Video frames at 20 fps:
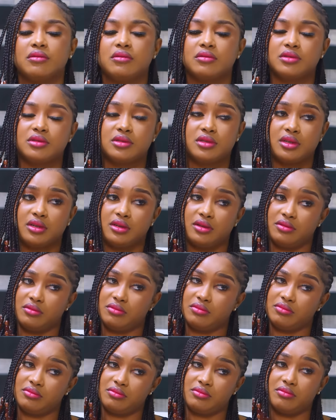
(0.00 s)
See,
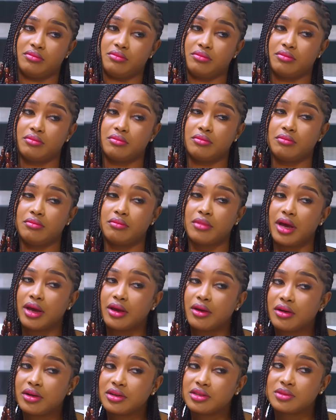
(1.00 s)
my
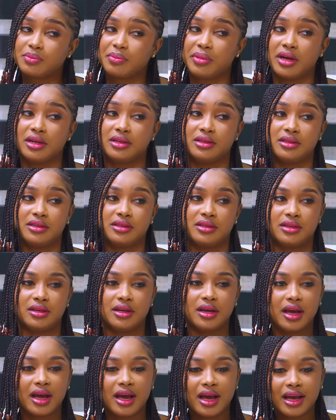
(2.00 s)
husband
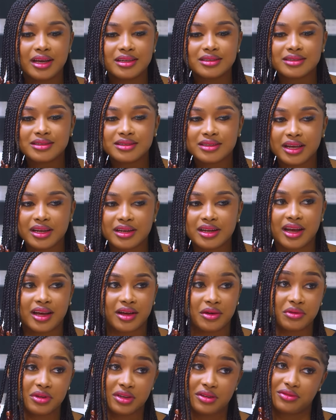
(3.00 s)
has said
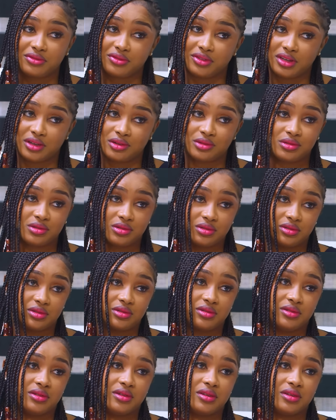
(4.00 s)
how he feels.